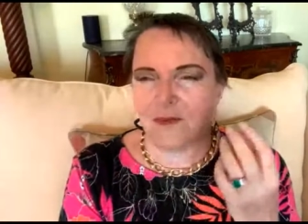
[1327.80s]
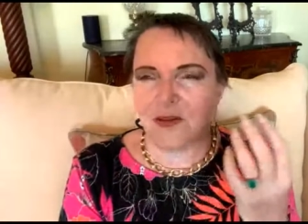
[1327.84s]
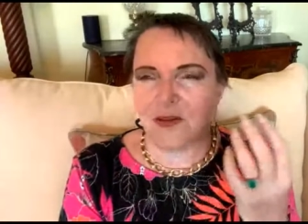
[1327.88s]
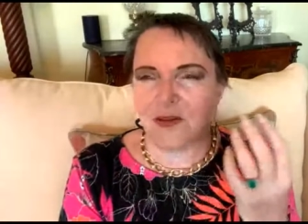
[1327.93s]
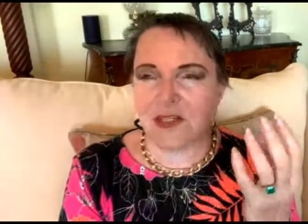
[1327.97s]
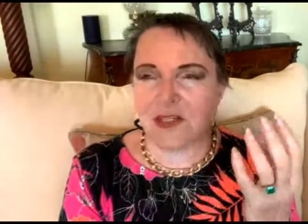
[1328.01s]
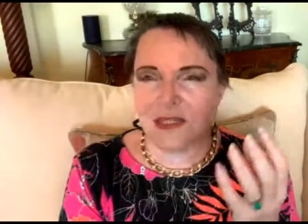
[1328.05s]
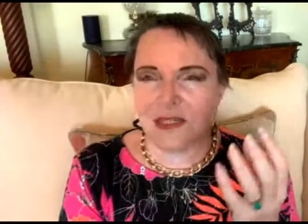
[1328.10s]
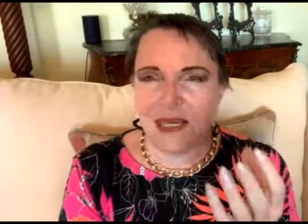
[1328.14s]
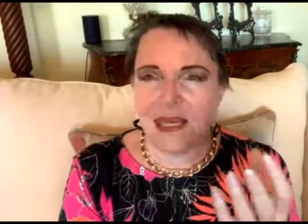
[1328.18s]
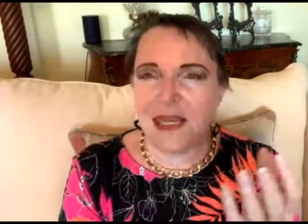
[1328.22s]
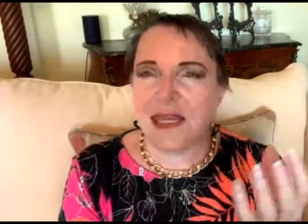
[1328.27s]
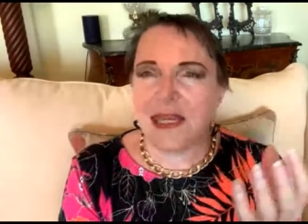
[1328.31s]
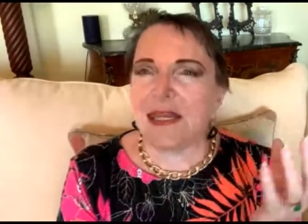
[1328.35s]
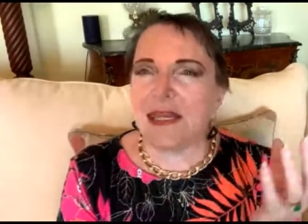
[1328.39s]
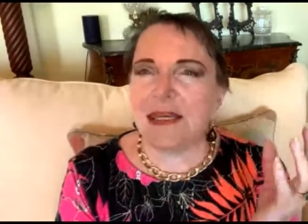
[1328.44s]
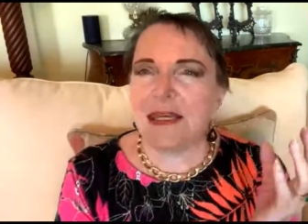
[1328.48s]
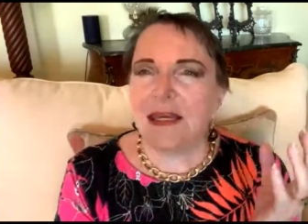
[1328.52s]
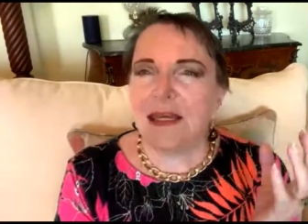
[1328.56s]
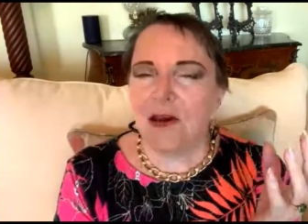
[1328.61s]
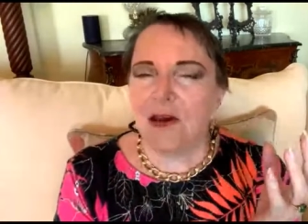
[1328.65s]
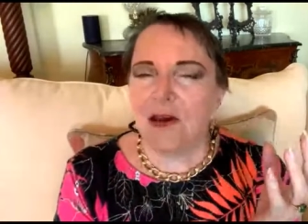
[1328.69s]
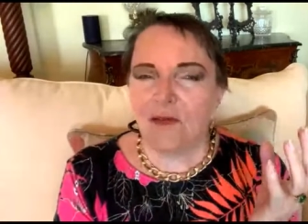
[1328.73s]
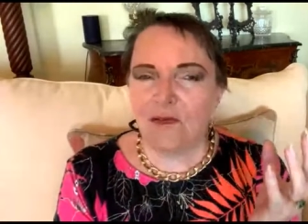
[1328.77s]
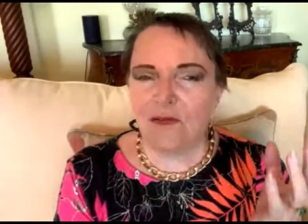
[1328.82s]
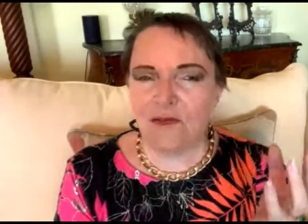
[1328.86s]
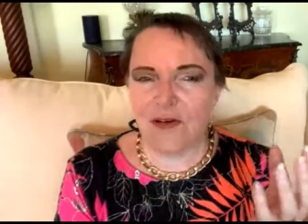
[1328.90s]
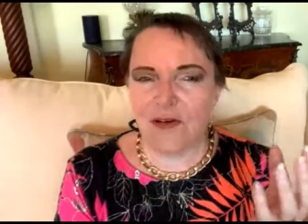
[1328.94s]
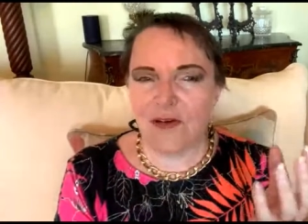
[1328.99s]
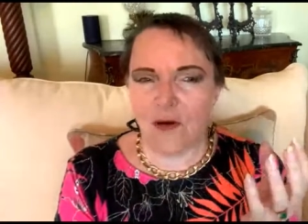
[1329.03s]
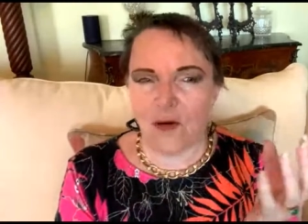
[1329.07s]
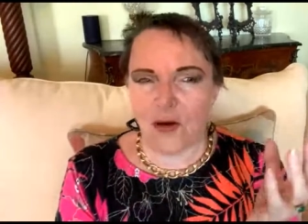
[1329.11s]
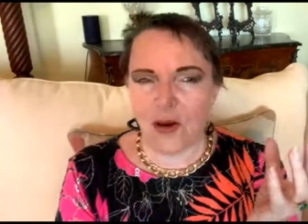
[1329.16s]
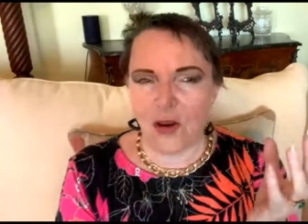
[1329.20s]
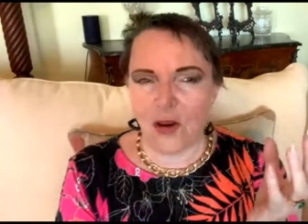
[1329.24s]
see
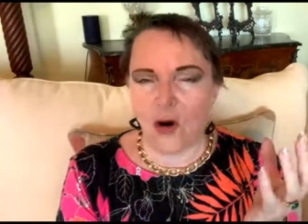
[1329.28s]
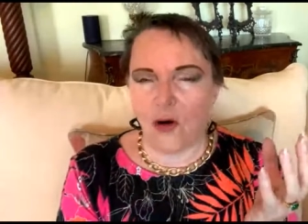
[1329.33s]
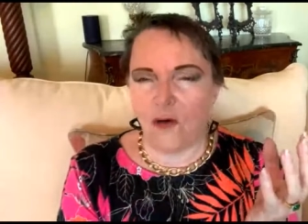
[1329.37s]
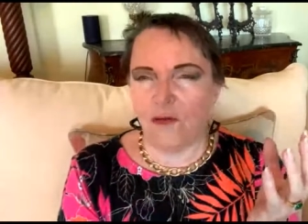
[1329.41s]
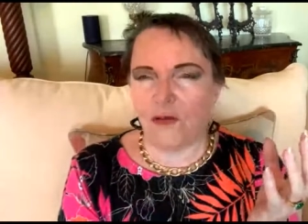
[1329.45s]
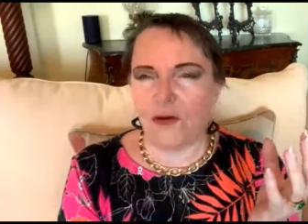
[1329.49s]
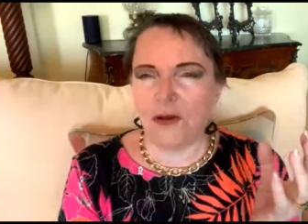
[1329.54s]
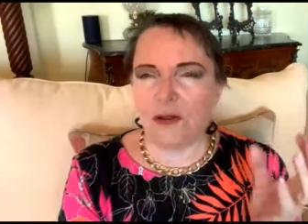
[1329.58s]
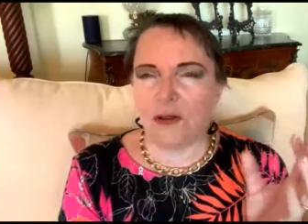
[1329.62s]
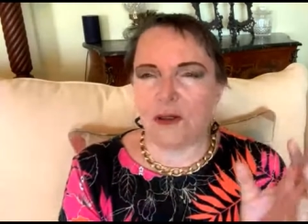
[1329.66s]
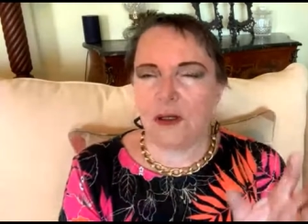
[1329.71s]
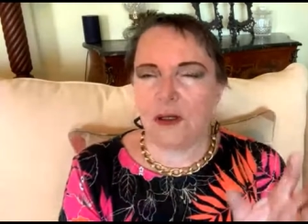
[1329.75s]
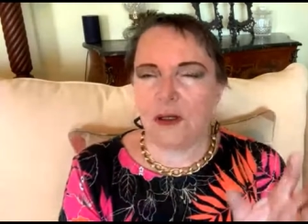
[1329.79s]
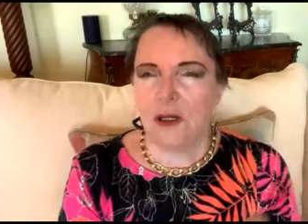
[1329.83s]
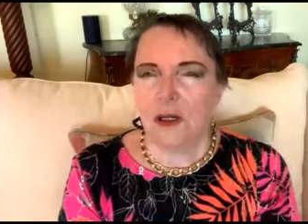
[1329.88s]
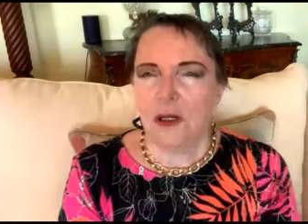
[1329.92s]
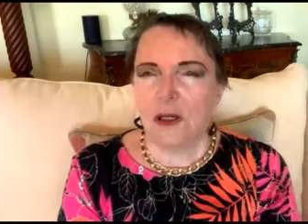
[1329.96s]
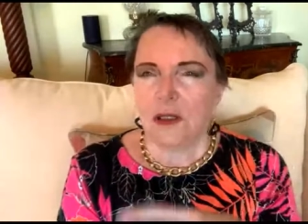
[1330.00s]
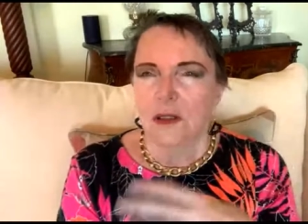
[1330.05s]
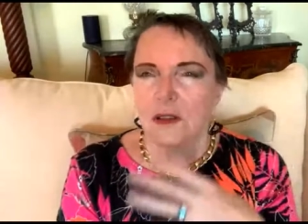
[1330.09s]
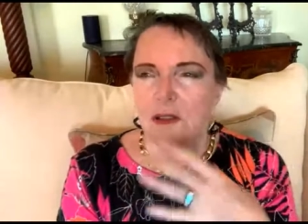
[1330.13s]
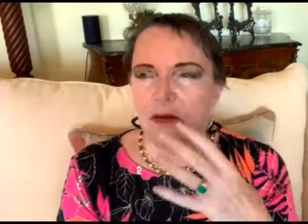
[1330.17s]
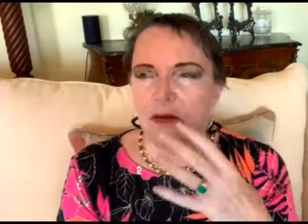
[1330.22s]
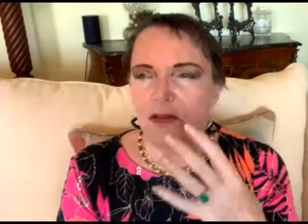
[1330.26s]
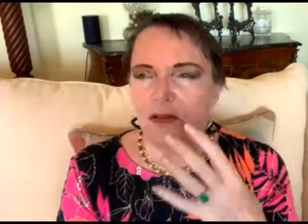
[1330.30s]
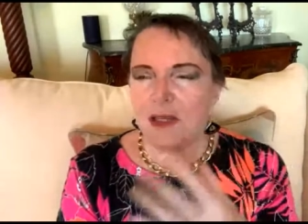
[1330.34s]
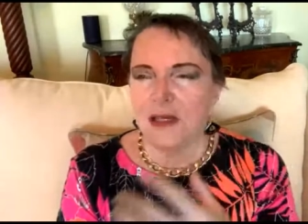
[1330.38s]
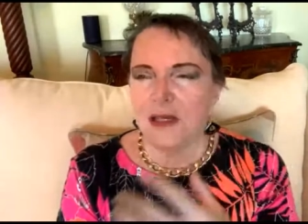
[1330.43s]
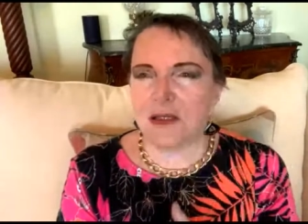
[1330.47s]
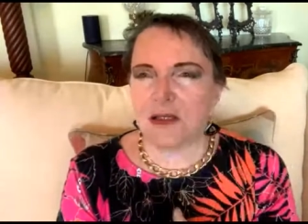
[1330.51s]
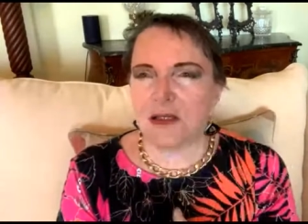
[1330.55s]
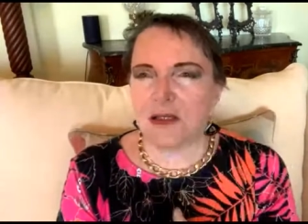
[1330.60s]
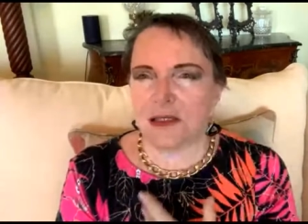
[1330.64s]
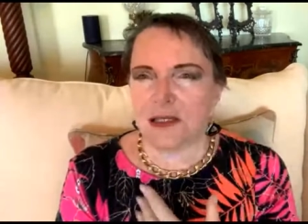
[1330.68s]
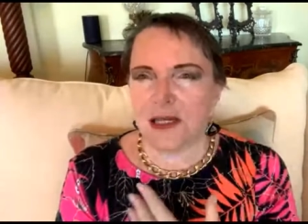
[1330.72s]
very often the
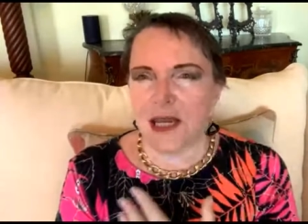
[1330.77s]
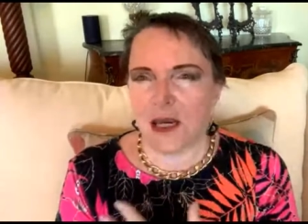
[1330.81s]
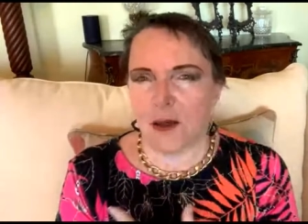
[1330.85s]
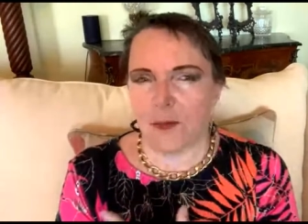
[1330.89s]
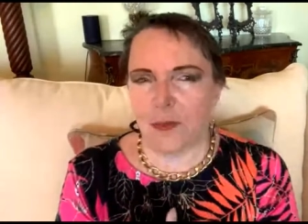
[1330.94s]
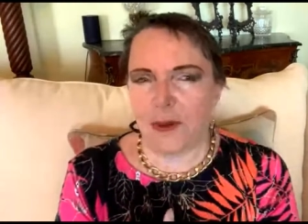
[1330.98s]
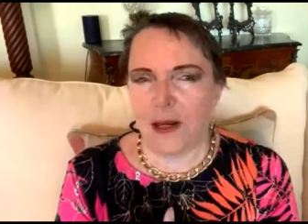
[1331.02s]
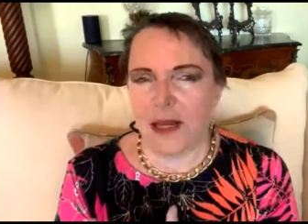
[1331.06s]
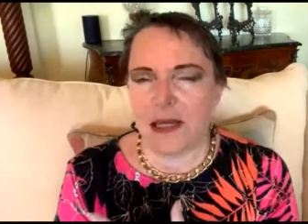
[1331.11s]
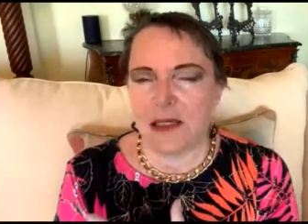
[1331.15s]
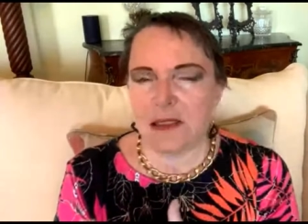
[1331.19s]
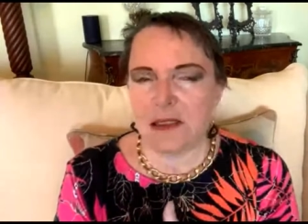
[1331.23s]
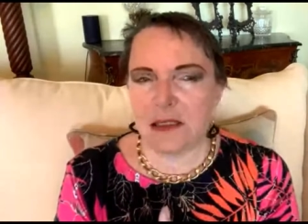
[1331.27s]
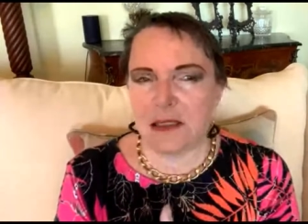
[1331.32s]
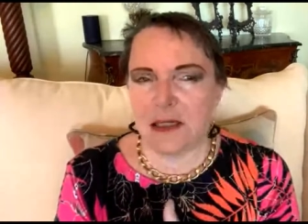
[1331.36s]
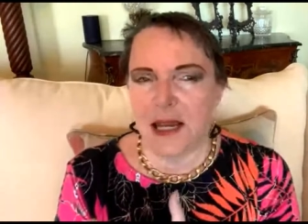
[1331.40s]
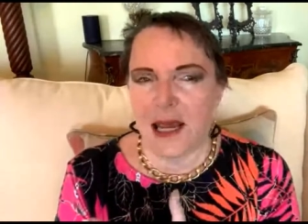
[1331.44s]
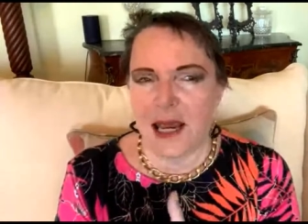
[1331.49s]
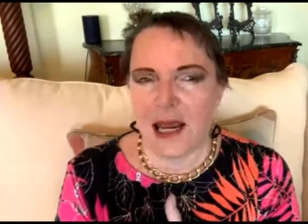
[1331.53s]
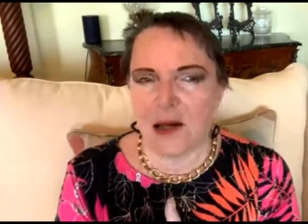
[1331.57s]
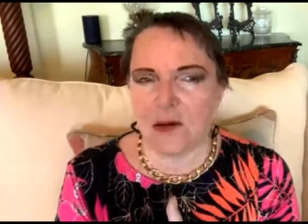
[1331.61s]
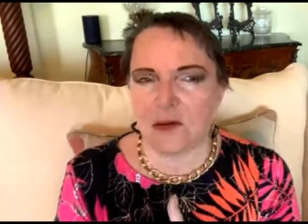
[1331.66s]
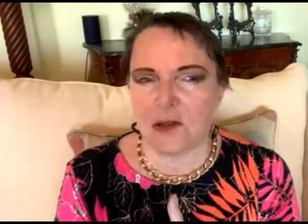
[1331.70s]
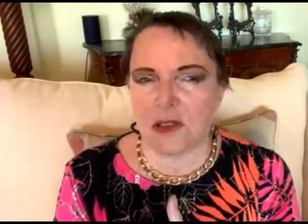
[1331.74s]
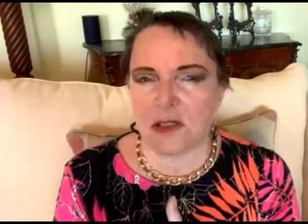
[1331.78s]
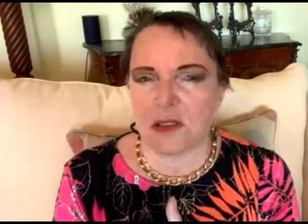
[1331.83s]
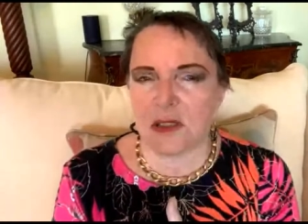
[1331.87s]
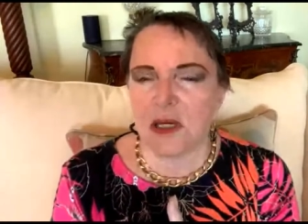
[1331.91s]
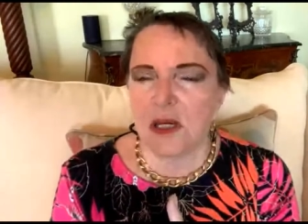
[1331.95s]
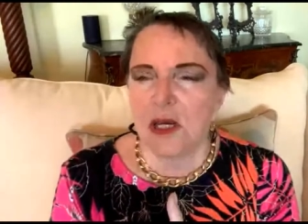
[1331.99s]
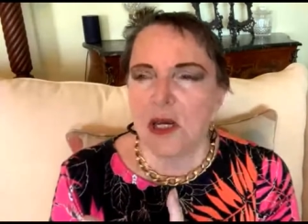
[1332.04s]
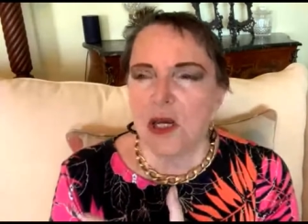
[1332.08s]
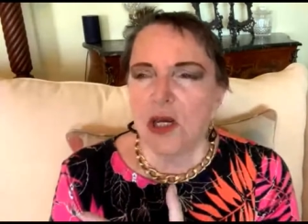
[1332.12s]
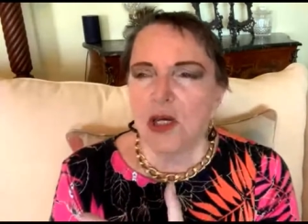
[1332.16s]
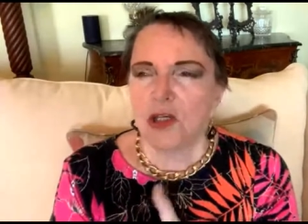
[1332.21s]
things that take place in houses.